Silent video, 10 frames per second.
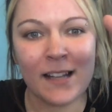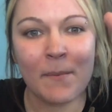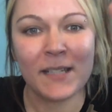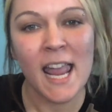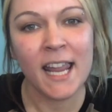I'm
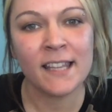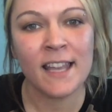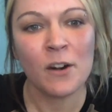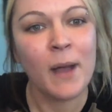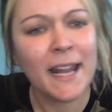taking
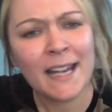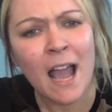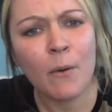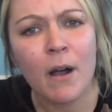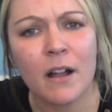that away.
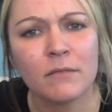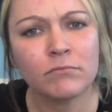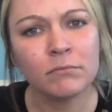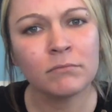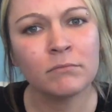Now what?
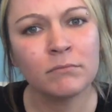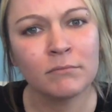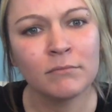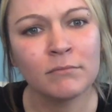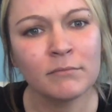
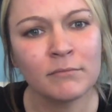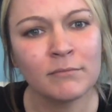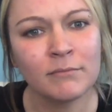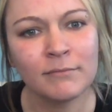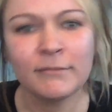
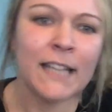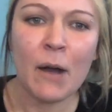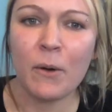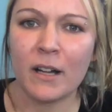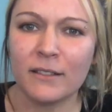Now
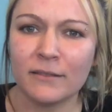what?